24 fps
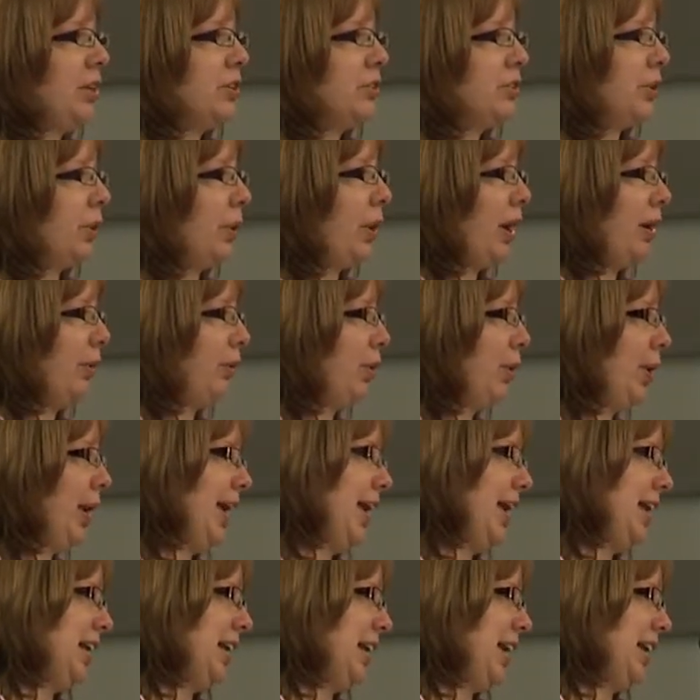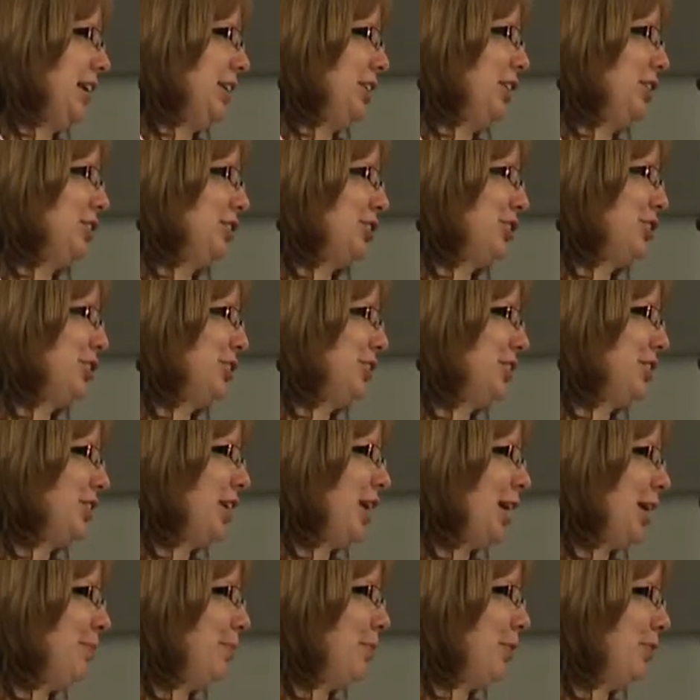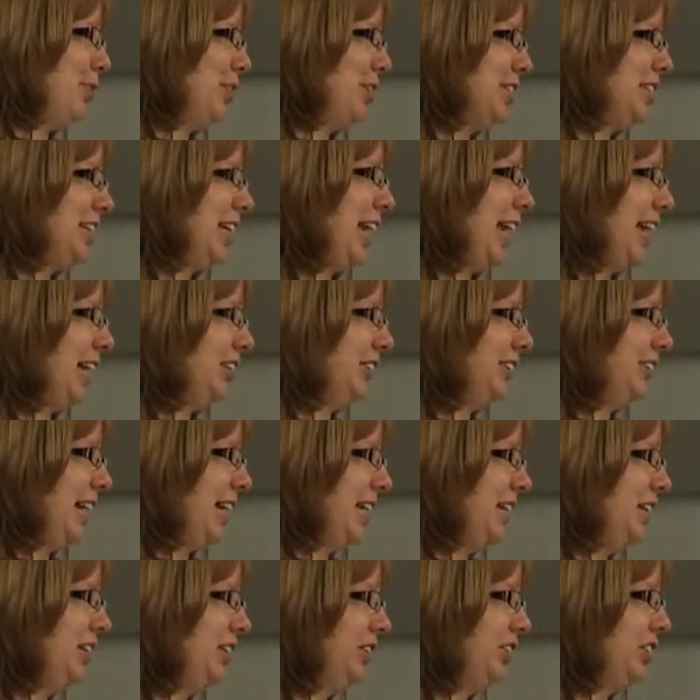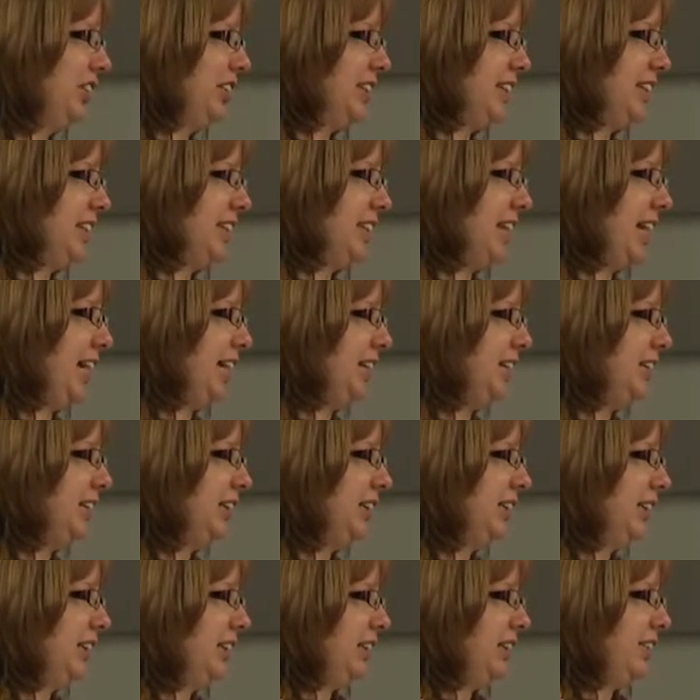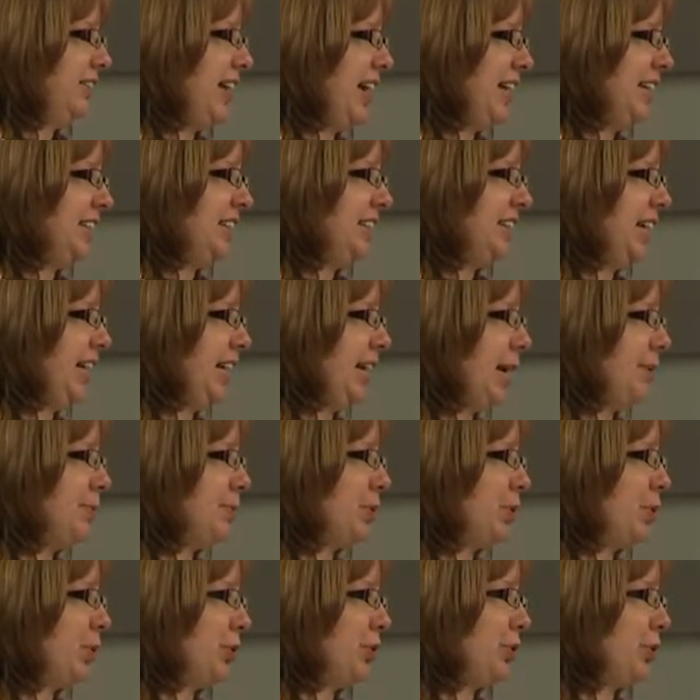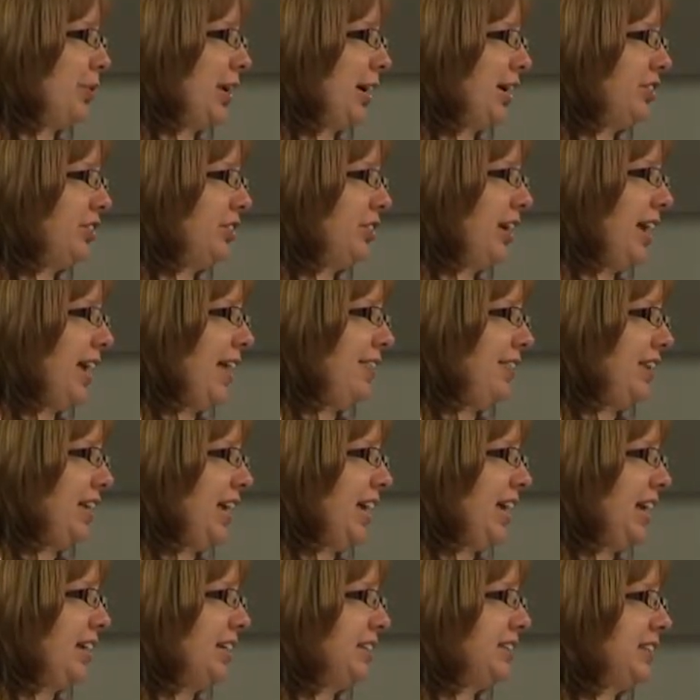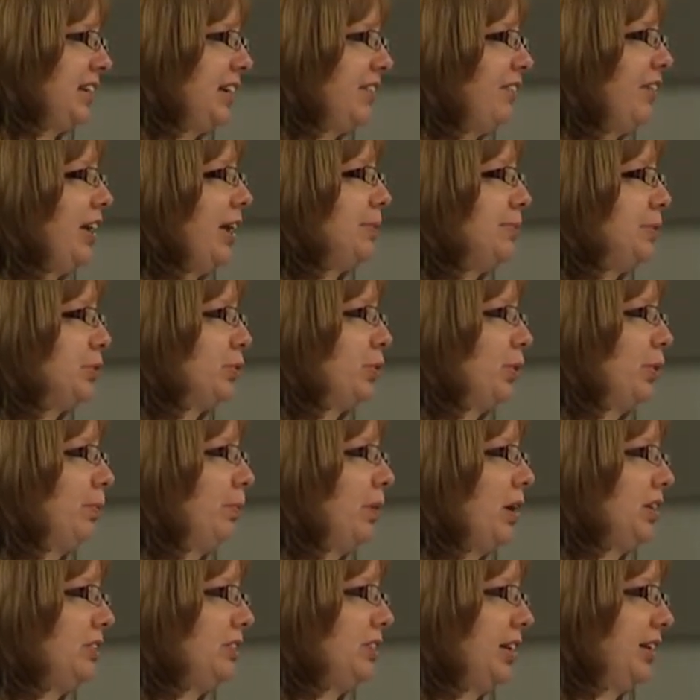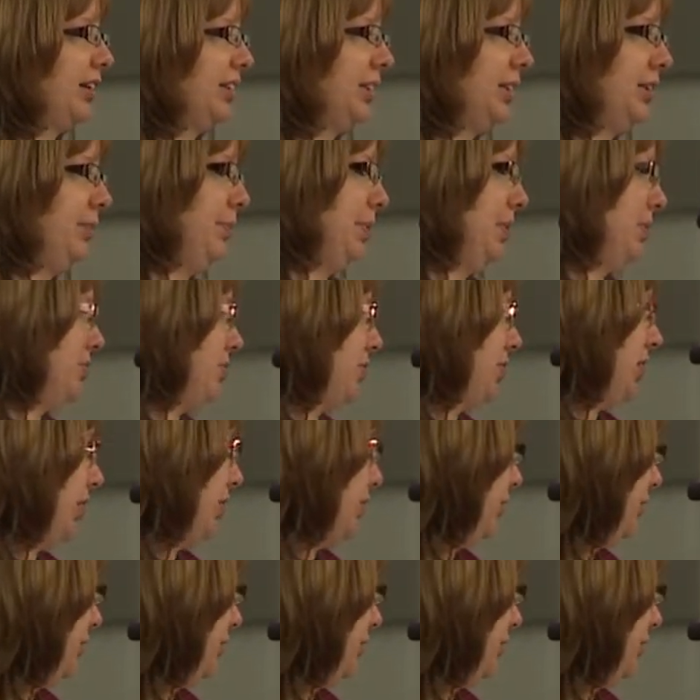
So I'll go ahead and turn the time over to Gail Dana, she's the Nevada State EPSCoR Director and the NSF EPSCoR Project Administrator,